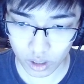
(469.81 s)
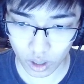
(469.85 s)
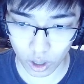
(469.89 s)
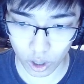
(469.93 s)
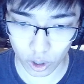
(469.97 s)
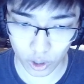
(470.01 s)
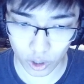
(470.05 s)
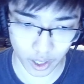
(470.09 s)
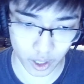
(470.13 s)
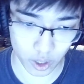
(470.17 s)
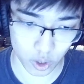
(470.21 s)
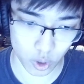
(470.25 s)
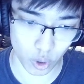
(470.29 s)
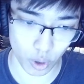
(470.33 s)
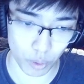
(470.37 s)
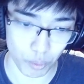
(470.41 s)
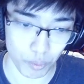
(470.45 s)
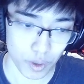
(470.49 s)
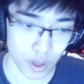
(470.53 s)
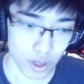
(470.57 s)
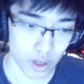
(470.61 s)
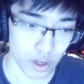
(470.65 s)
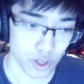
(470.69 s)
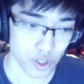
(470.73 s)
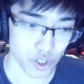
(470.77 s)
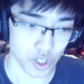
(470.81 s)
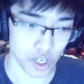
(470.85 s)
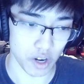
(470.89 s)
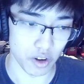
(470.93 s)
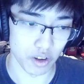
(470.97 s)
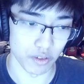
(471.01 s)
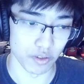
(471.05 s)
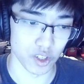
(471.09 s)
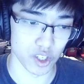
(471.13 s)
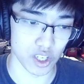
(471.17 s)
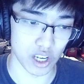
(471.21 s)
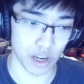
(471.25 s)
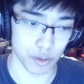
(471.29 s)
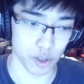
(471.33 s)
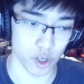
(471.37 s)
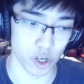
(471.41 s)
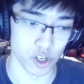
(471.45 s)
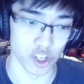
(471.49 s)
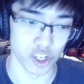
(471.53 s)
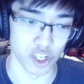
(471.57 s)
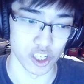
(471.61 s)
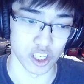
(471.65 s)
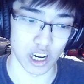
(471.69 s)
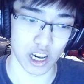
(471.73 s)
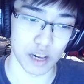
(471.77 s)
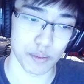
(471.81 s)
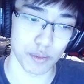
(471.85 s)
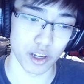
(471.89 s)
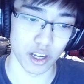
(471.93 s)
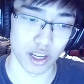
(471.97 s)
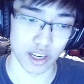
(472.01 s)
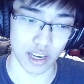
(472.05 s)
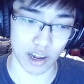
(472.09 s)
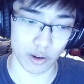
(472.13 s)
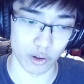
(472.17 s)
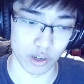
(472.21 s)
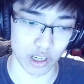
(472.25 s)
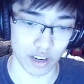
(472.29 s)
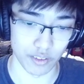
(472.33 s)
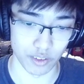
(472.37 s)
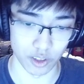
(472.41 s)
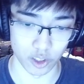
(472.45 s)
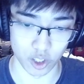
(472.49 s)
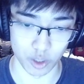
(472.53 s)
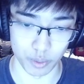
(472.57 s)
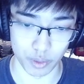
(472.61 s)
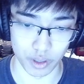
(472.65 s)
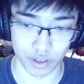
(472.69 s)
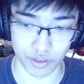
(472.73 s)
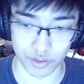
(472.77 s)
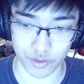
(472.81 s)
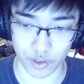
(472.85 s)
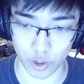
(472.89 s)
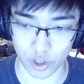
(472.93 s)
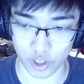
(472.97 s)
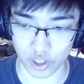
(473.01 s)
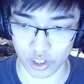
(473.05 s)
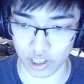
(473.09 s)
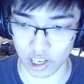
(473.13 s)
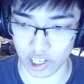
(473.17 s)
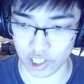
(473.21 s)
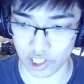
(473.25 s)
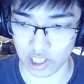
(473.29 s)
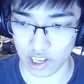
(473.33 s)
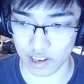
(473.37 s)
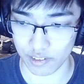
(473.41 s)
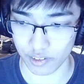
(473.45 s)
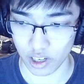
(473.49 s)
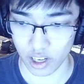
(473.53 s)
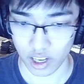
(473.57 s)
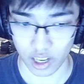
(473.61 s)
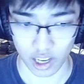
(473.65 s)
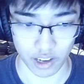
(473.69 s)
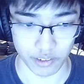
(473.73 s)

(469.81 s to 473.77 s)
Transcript: Okay, cool. So now we've established our Digitama, and now we have a little bit of seed slots left.